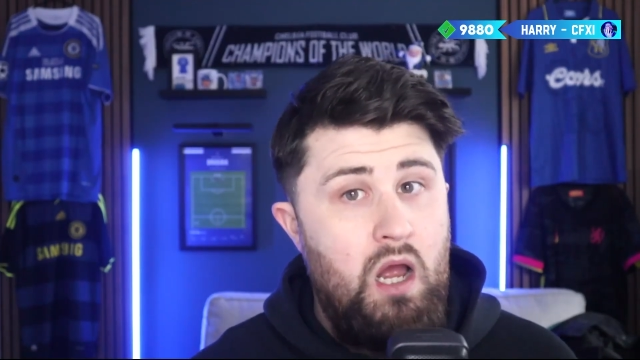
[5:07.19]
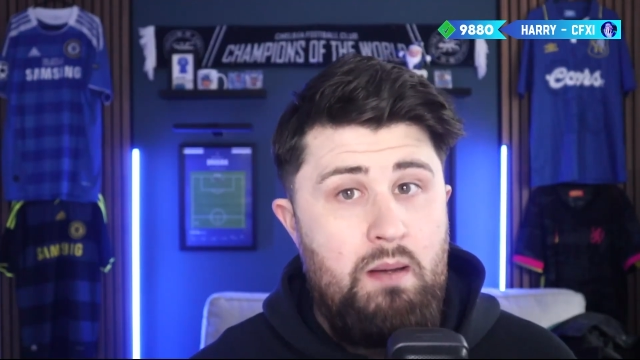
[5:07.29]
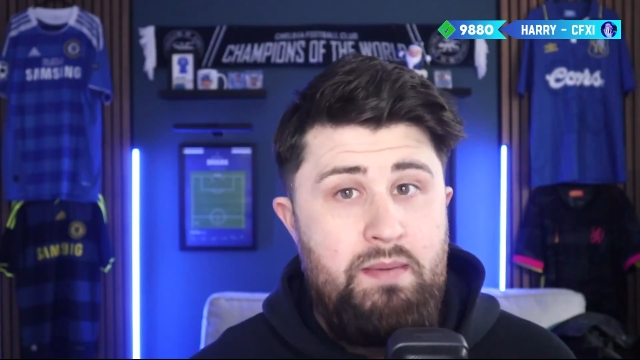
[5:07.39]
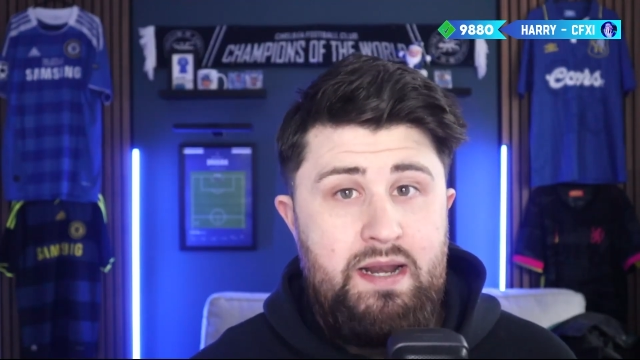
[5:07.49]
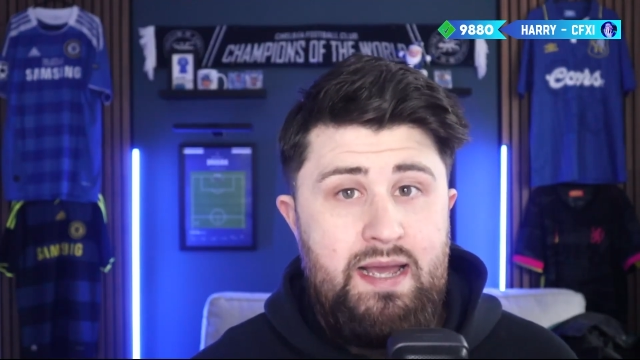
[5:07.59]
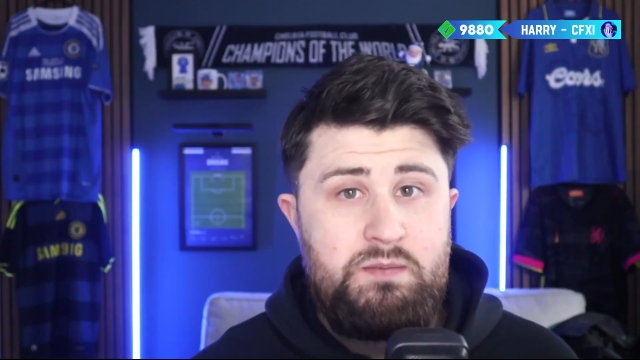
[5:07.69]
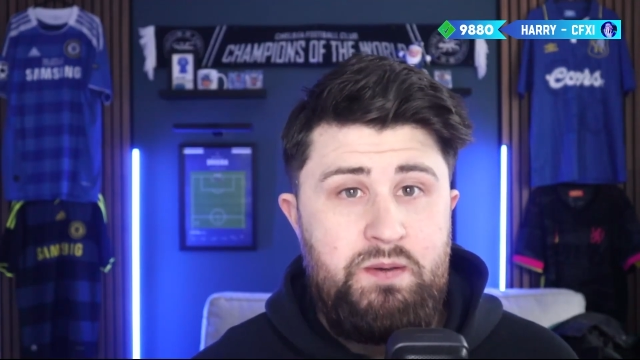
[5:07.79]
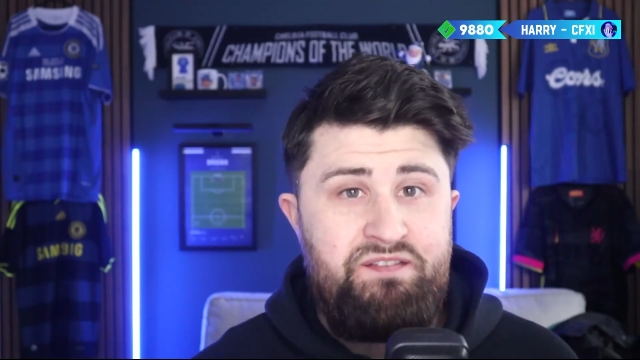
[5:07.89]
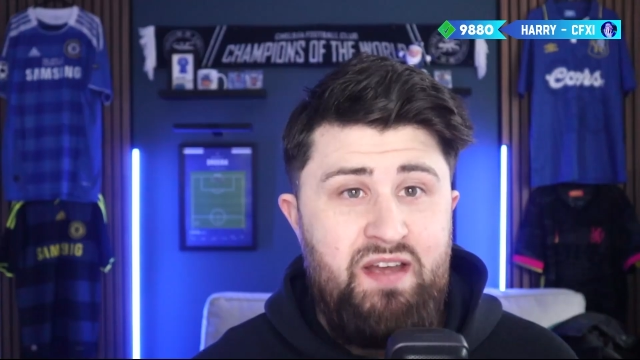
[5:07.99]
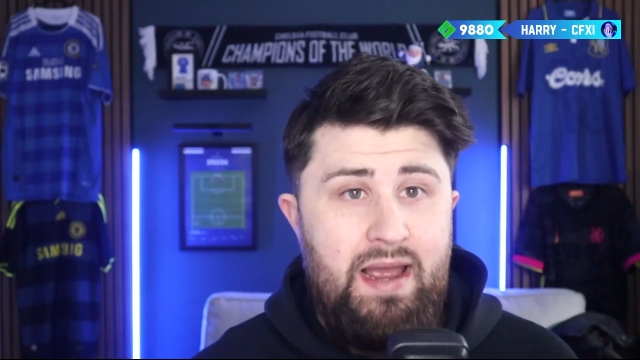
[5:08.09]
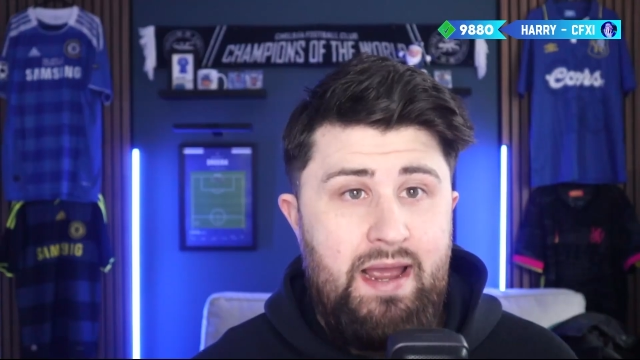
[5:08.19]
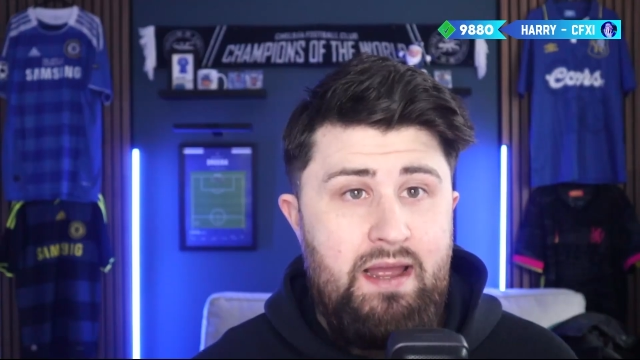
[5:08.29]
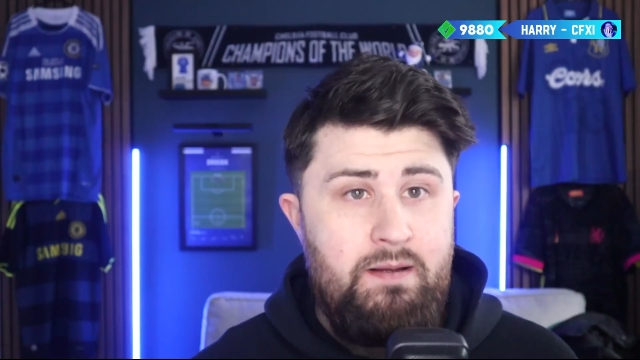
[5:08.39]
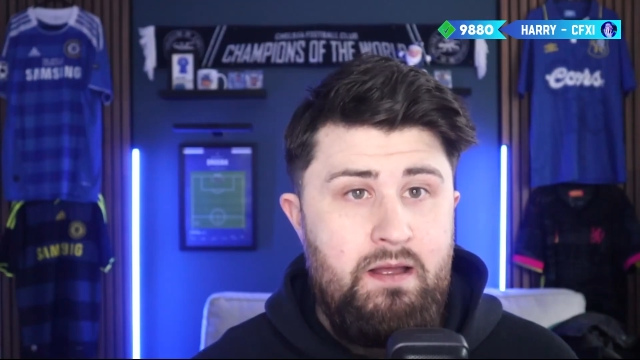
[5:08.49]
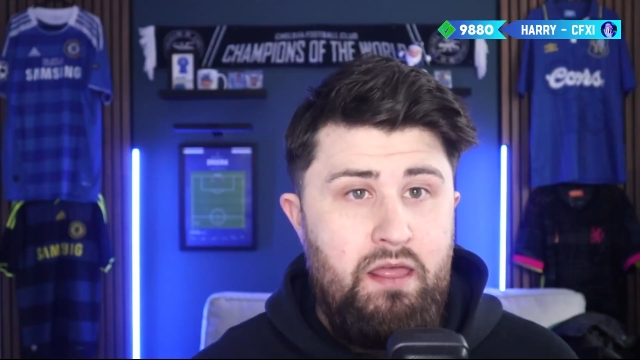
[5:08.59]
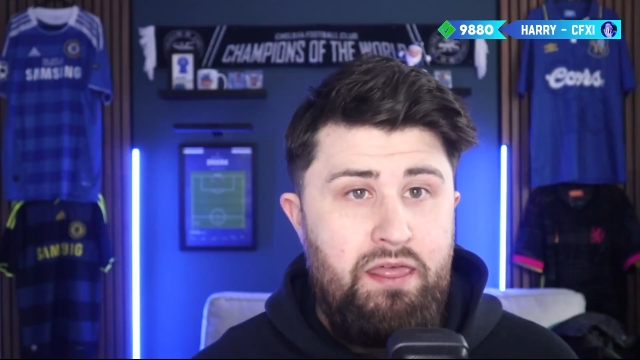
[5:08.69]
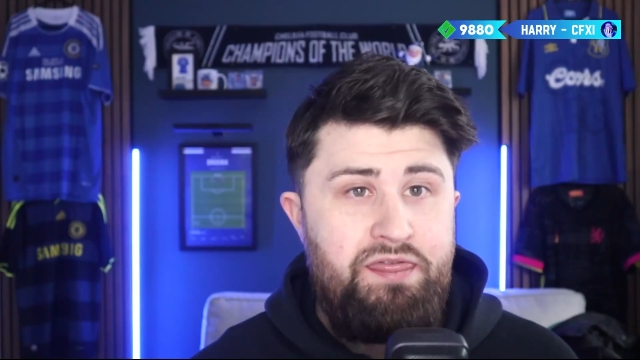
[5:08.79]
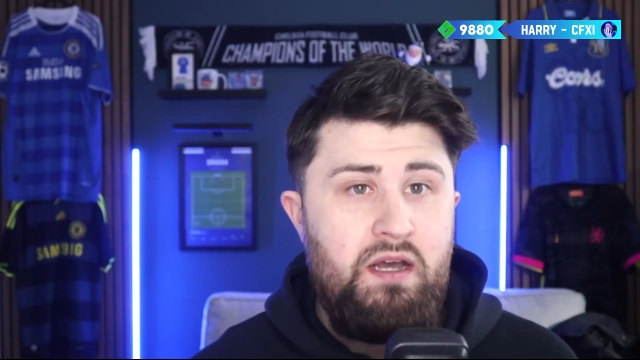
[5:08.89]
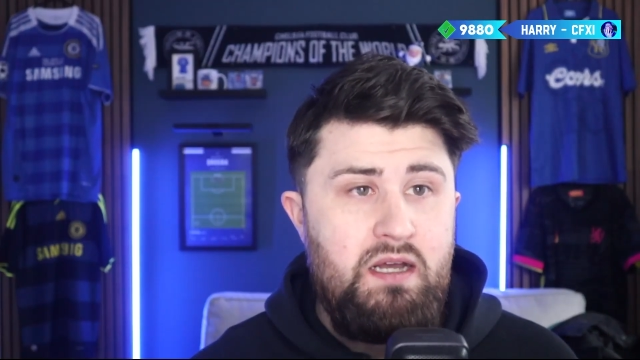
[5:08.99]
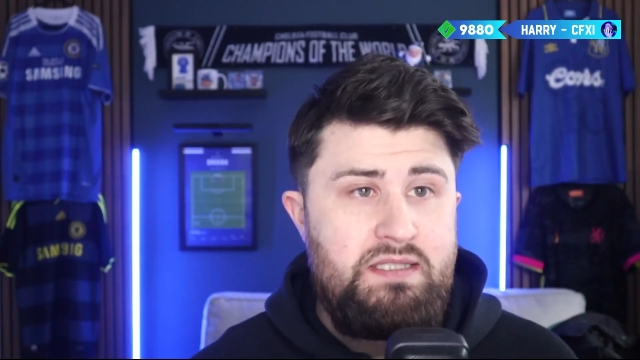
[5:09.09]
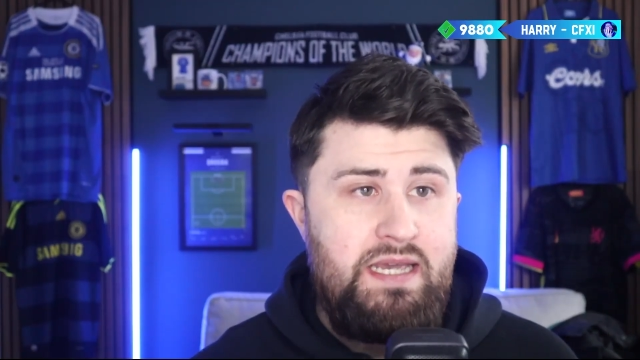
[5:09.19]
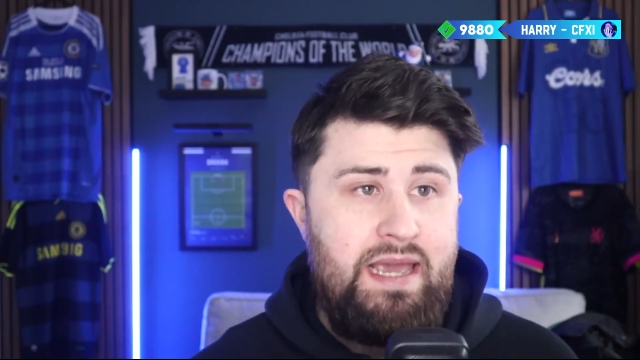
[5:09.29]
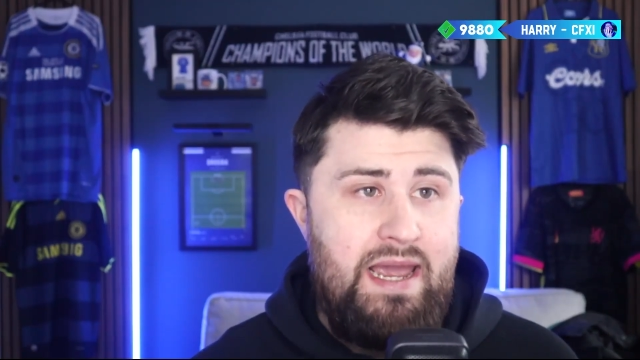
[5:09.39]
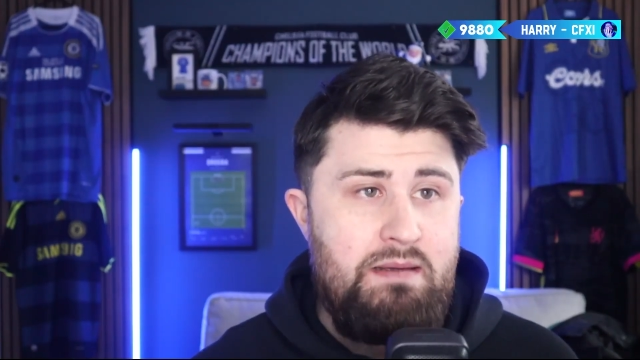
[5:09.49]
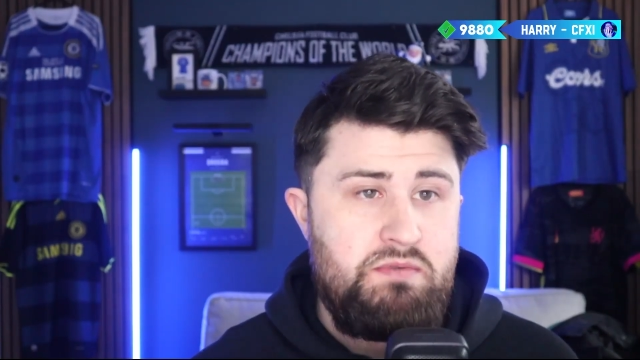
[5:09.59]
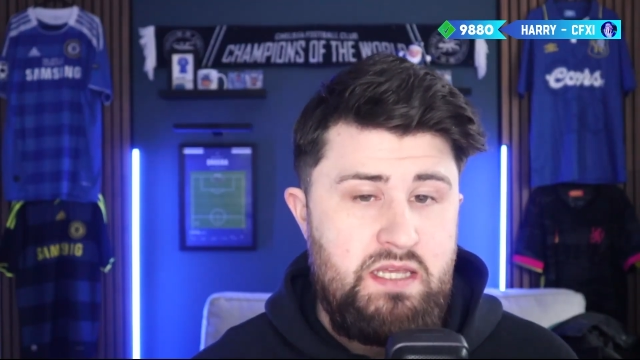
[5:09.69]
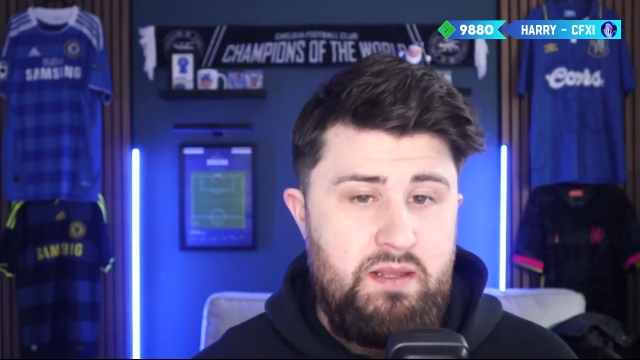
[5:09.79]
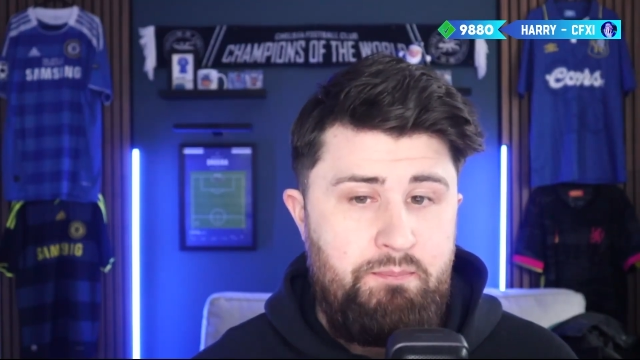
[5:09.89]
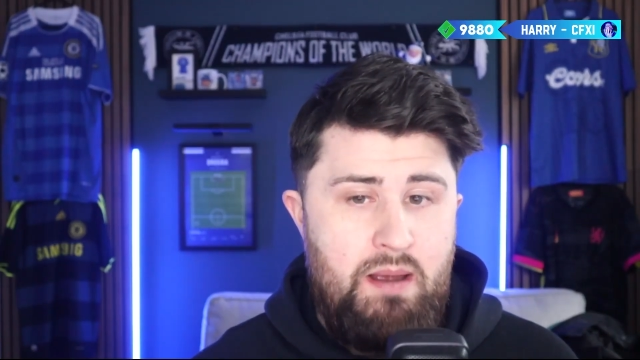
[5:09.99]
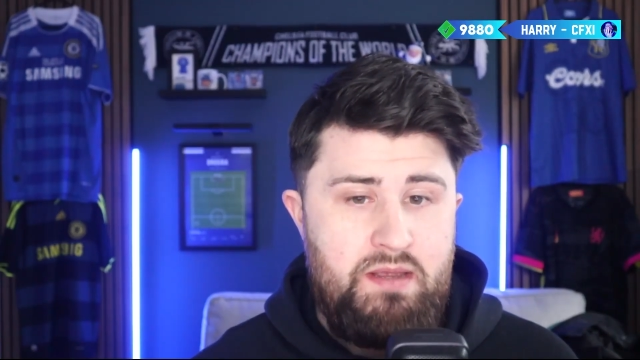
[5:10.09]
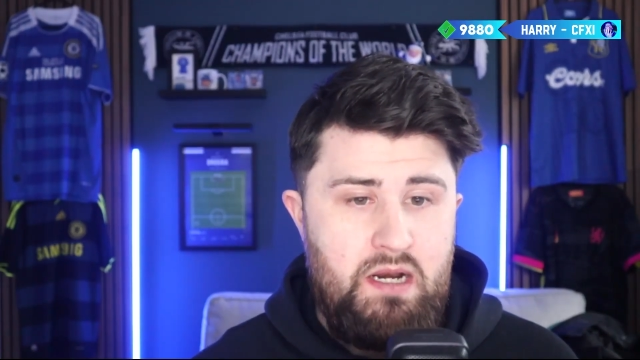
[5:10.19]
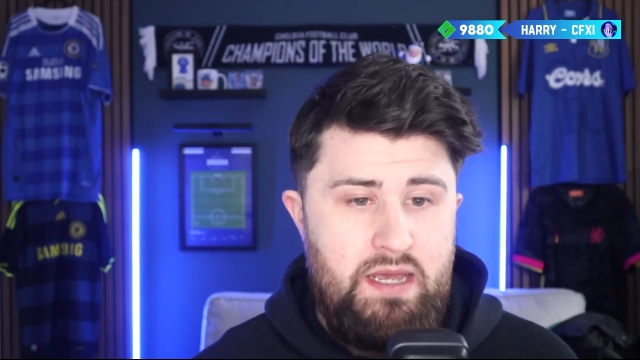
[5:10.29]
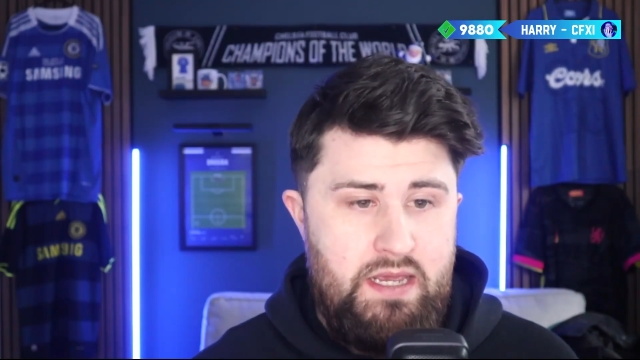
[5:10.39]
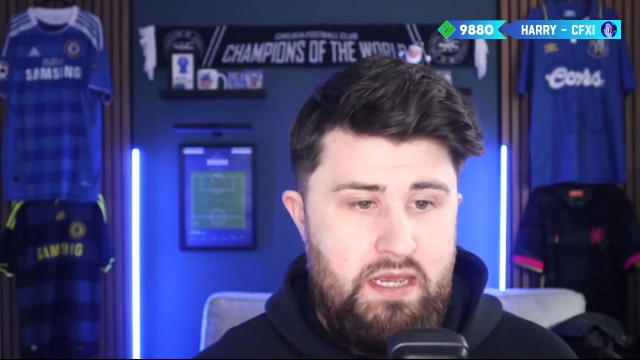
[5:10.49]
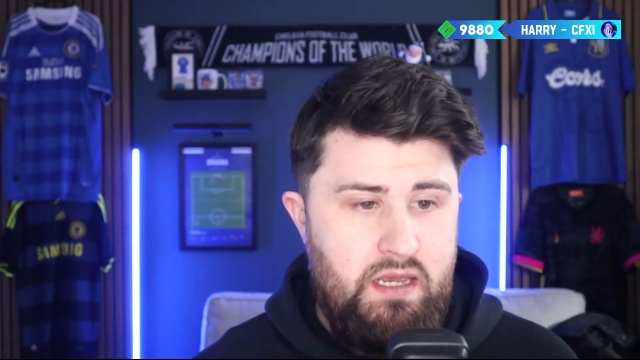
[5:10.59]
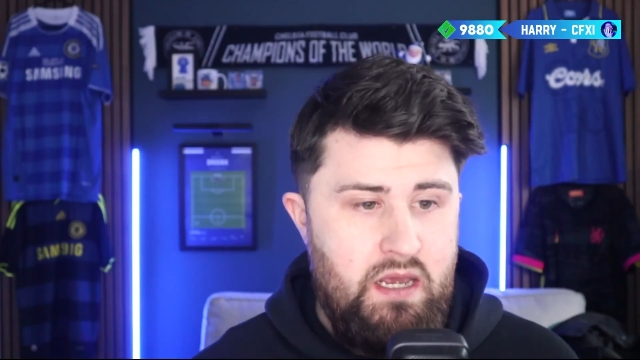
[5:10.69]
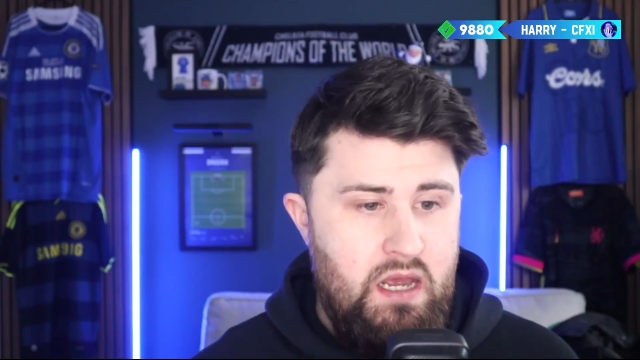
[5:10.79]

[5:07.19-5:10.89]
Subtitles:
I mean, let's be fair, 30 games in the Premier League.